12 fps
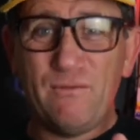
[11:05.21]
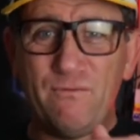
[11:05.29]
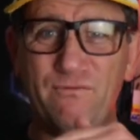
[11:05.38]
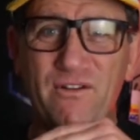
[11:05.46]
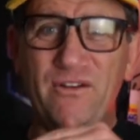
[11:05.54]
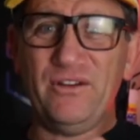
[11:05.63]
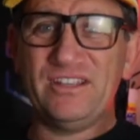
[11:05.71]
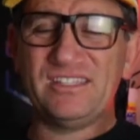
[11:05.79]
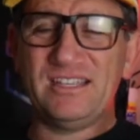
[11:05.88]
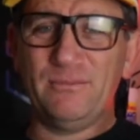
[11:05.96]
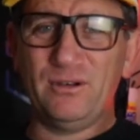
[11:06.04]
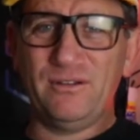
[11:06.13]
Very
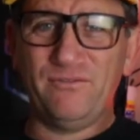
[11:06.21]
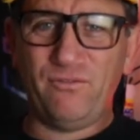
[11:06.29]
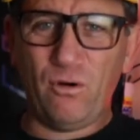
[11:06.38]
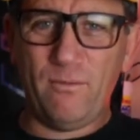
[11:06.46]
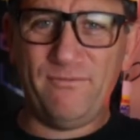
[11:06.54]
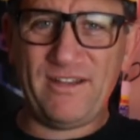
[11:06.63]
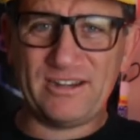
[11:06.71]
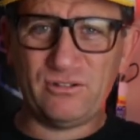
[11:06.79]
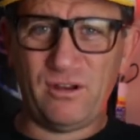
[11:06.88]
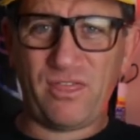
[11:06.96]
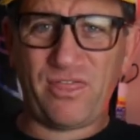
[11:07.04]
similar in form factor,